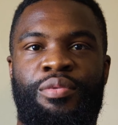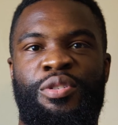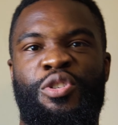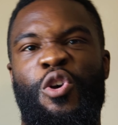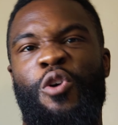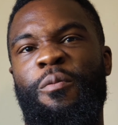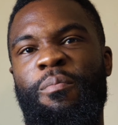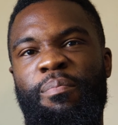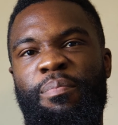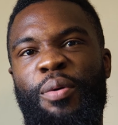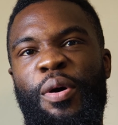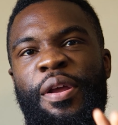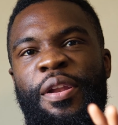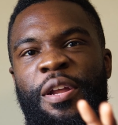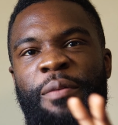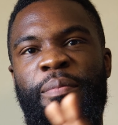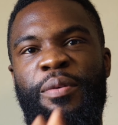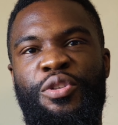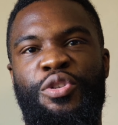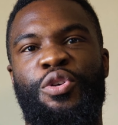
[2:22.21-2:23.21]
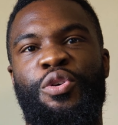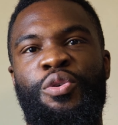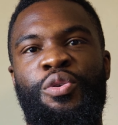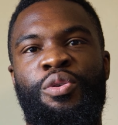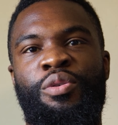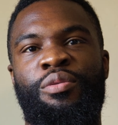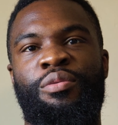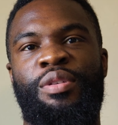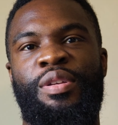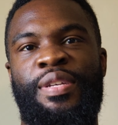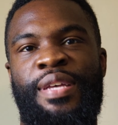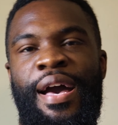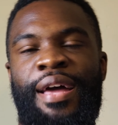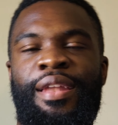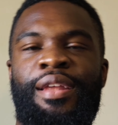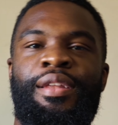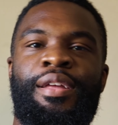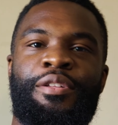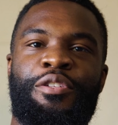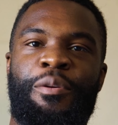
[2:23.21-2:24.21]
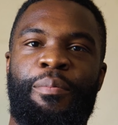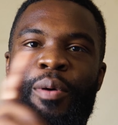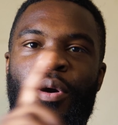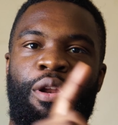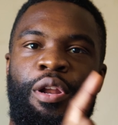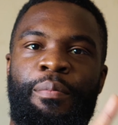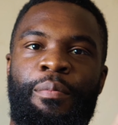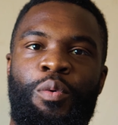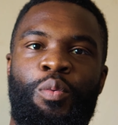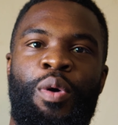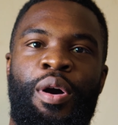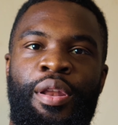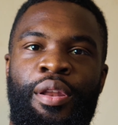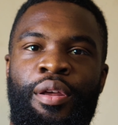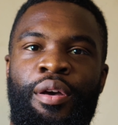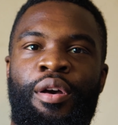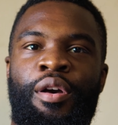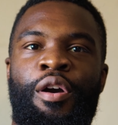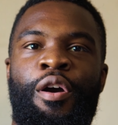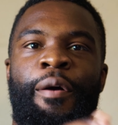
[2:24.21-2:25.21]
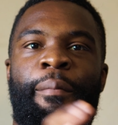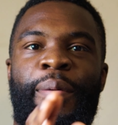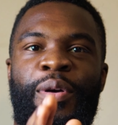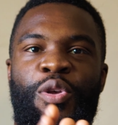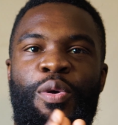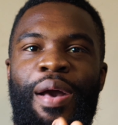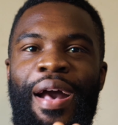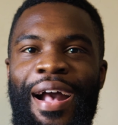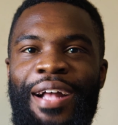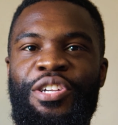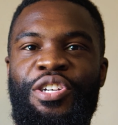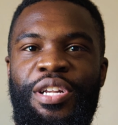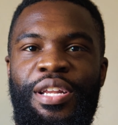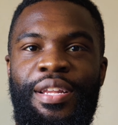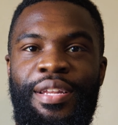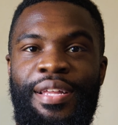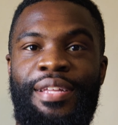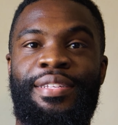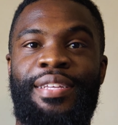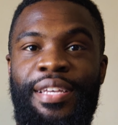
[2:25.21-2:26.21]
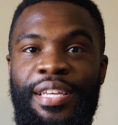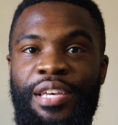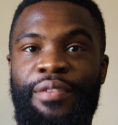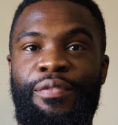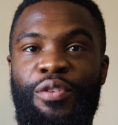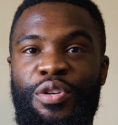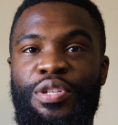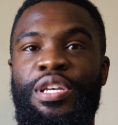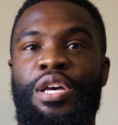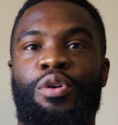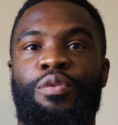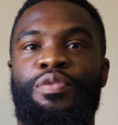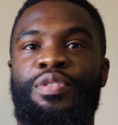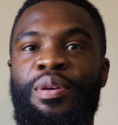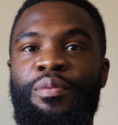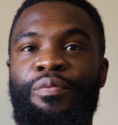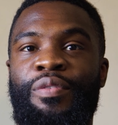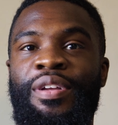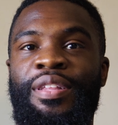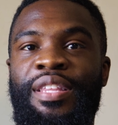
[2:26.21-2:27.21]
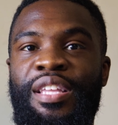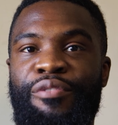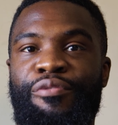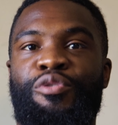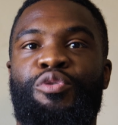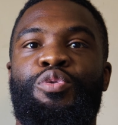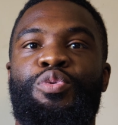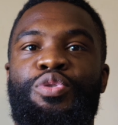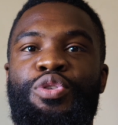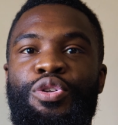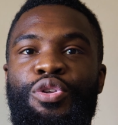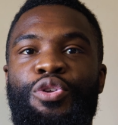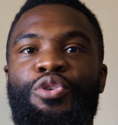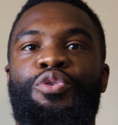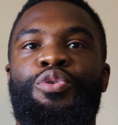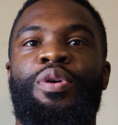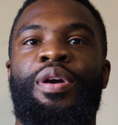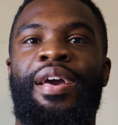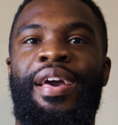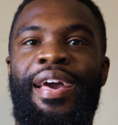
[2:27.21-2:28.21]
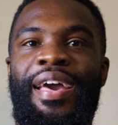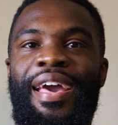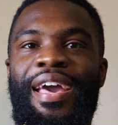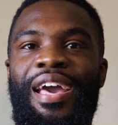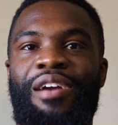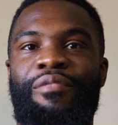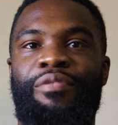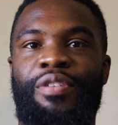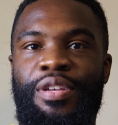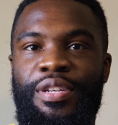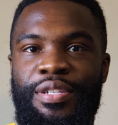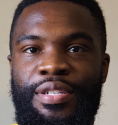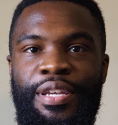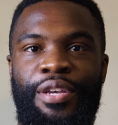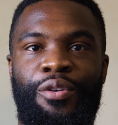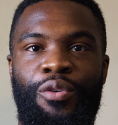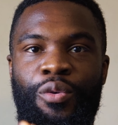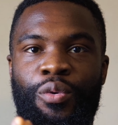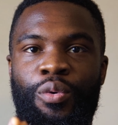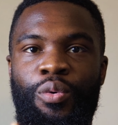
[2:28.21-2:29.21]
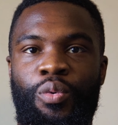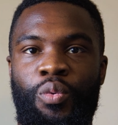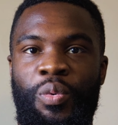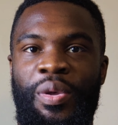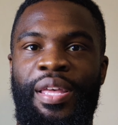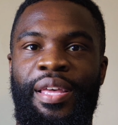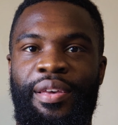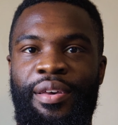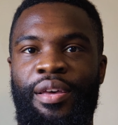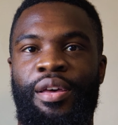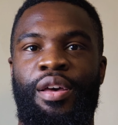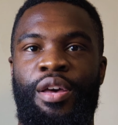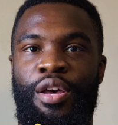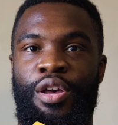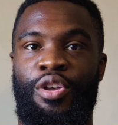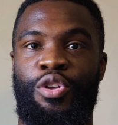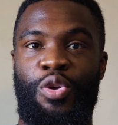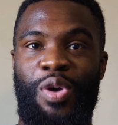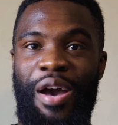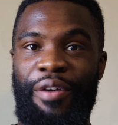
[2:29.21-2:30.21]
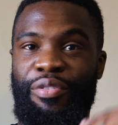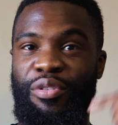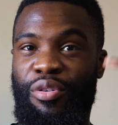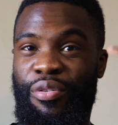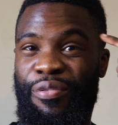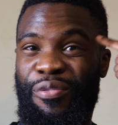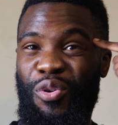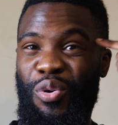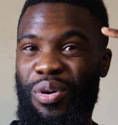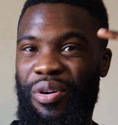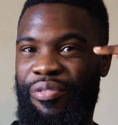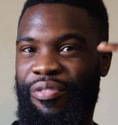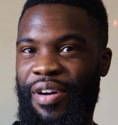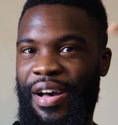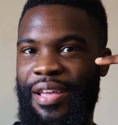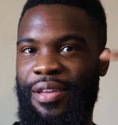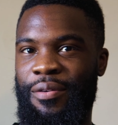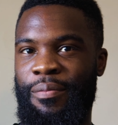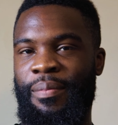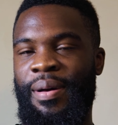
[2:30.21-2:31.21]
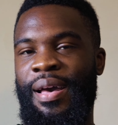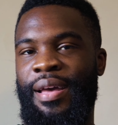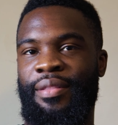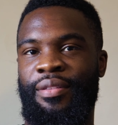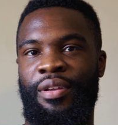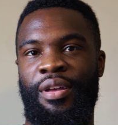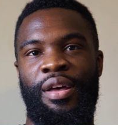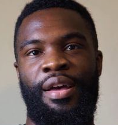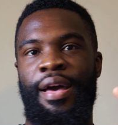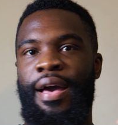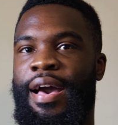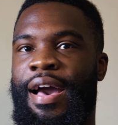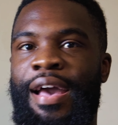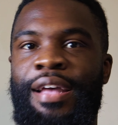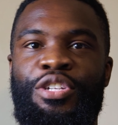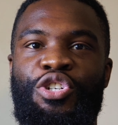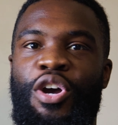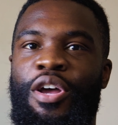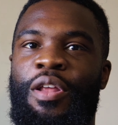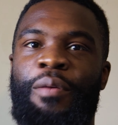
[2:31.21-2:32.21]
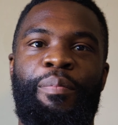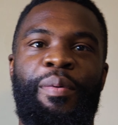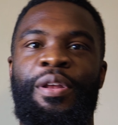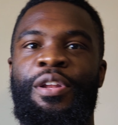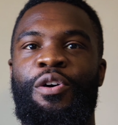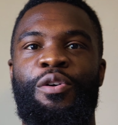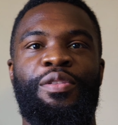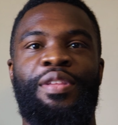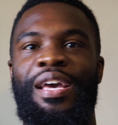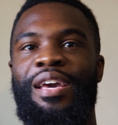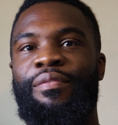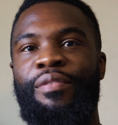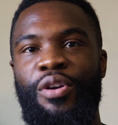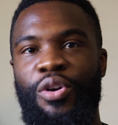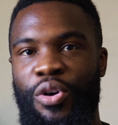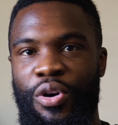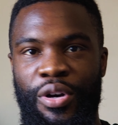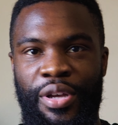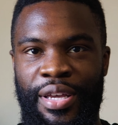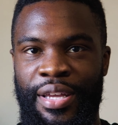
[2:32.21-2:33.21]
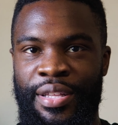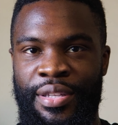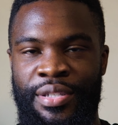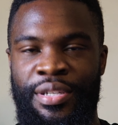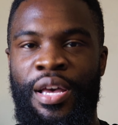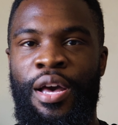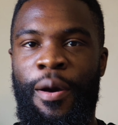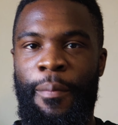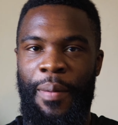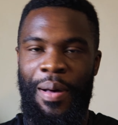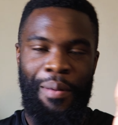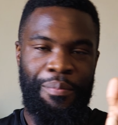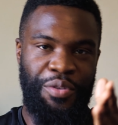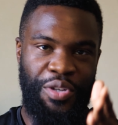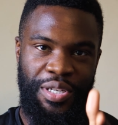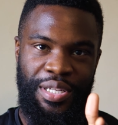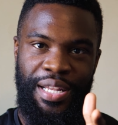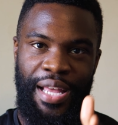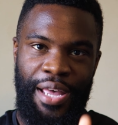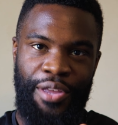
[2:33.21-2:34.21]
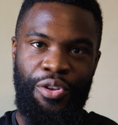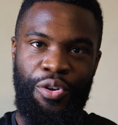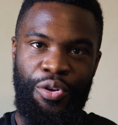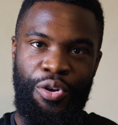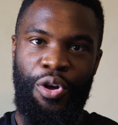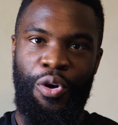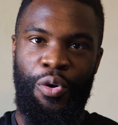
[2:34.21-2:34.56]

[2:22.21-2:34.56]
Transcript: So point number two is kind of linked to point number one, but you actually need to give yourself something difficult to do every single week. You have to fortify your mind. I ain't trying to be no David Goggins, but I'm just letting you